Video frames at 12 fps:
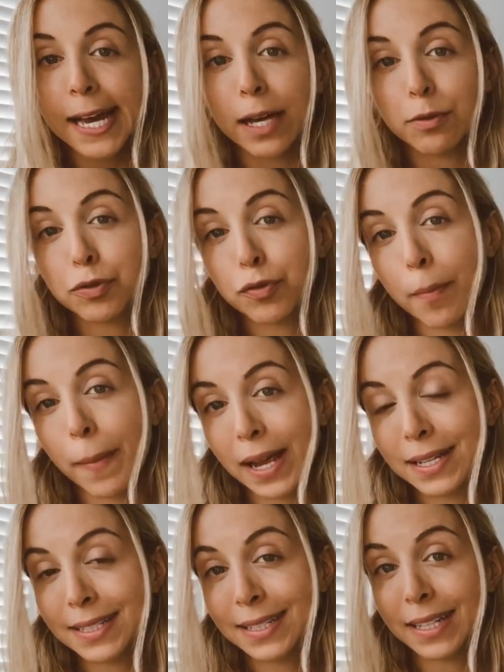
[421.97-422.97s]
I was
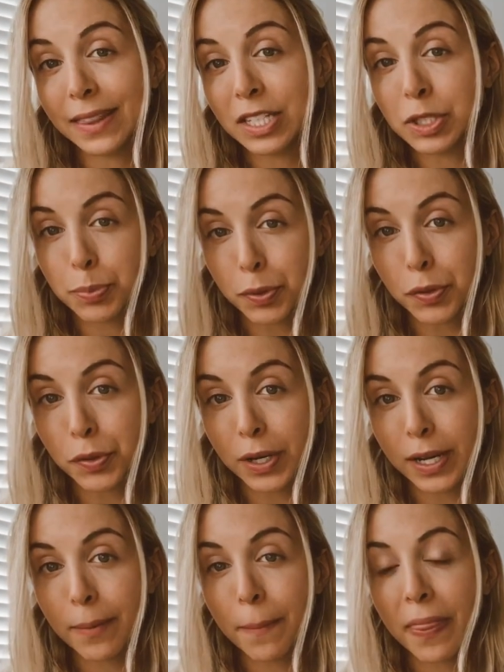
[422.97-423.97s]
reminded in this
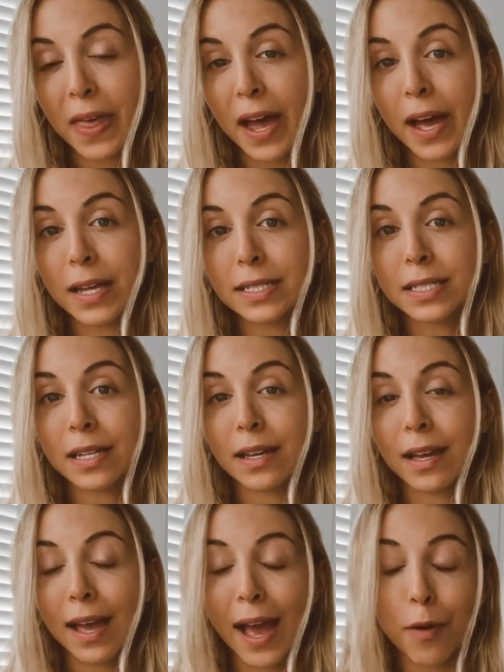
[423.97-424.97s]
program that
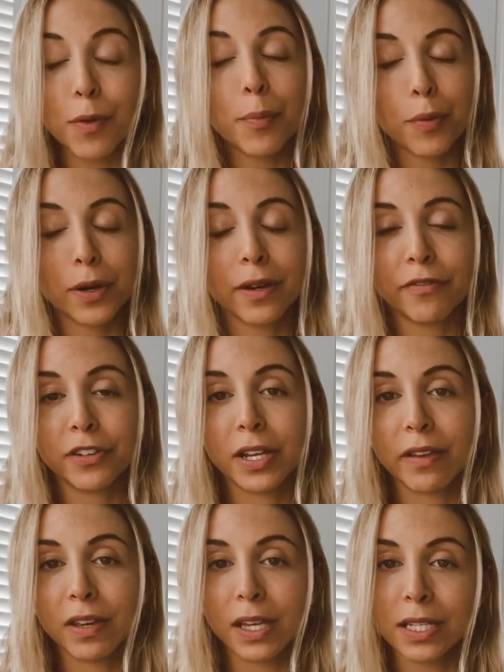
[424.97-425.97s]
how important
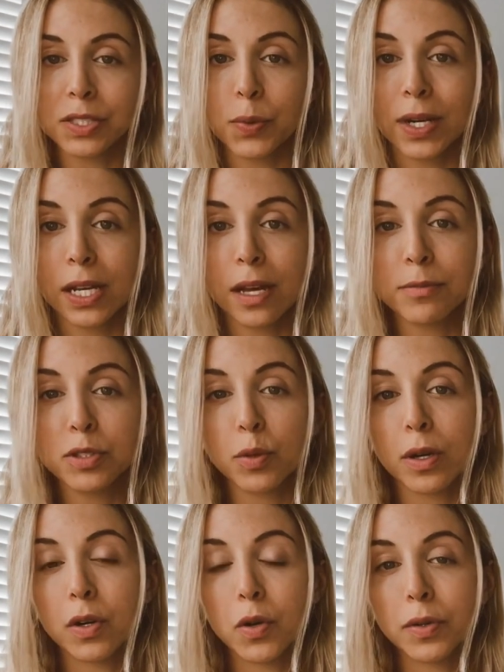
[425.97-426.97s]
forgiving is when it comes to
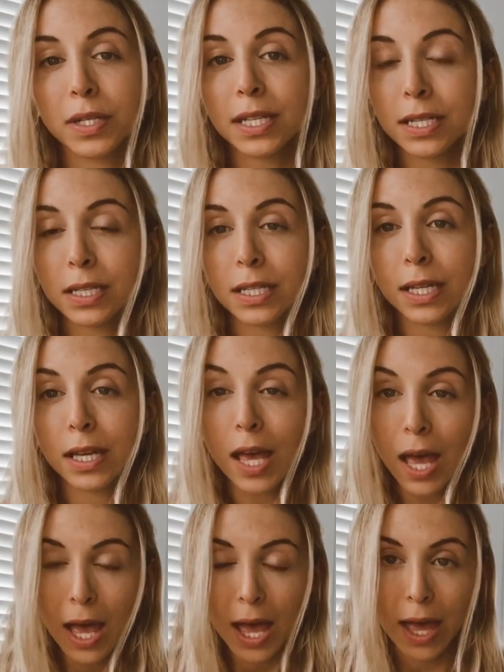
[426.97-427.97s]
our own healing
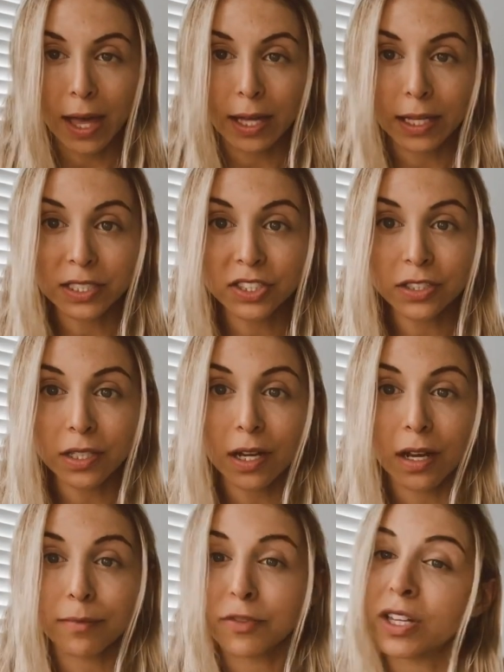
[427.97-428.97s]
and
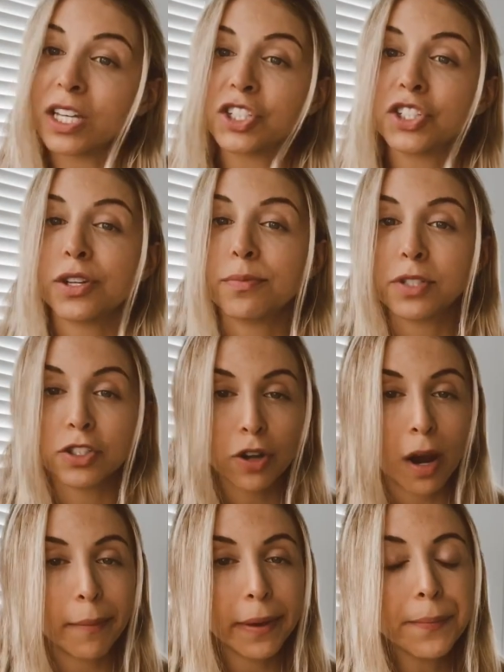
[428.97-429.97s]
relationship to
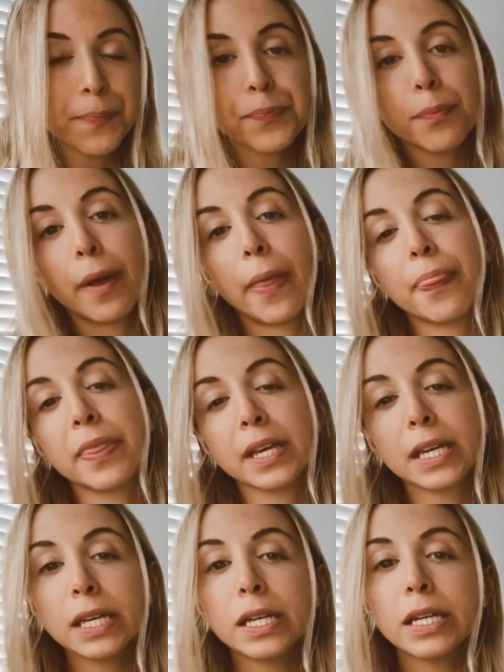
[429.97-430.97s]
trauma. But the
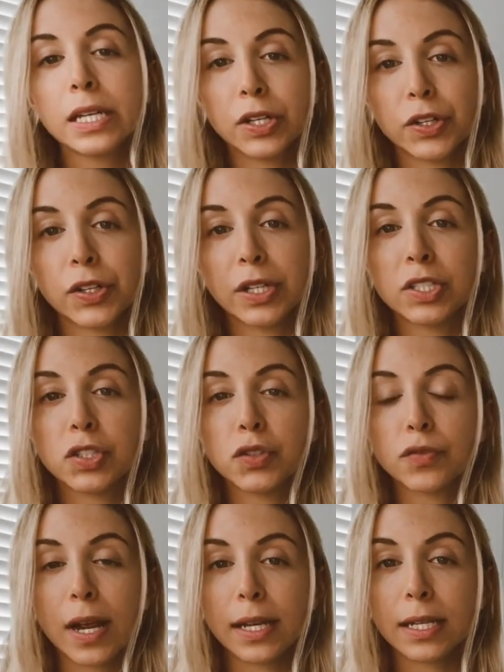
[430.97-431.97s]
key here is to
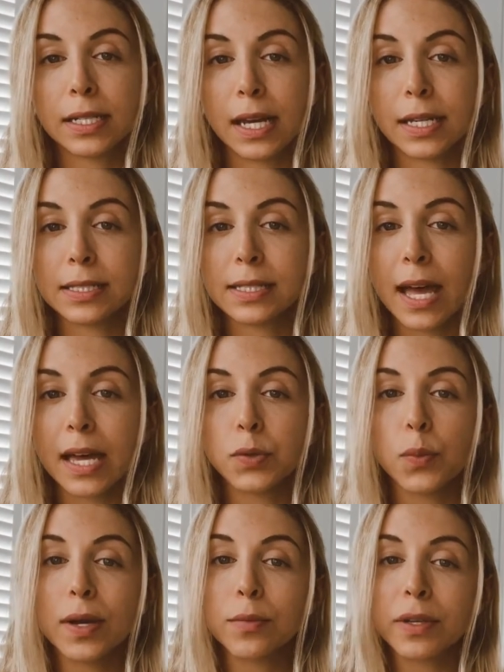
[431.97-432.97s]
recognize that
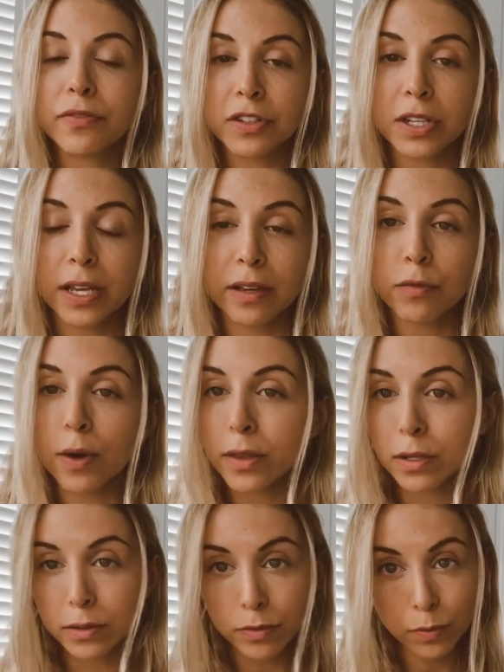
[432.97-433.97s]
when we forgive,
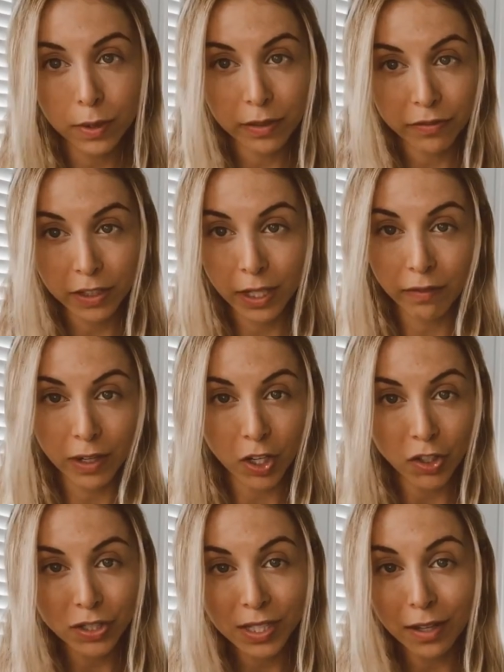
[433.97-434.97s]
whether we're forgiving
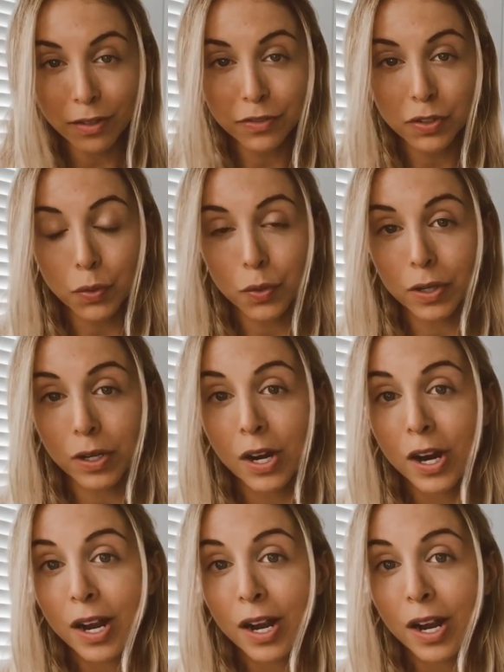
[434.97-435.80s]
ourselves or